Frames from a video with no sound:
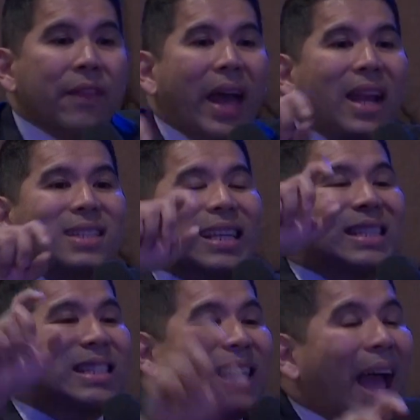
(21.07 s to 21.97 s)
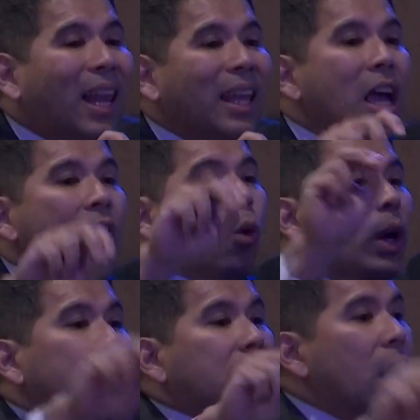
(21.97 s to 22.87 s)
that is exactly
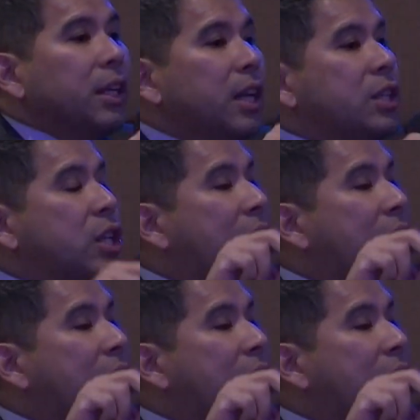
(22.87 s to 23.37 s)
what God does.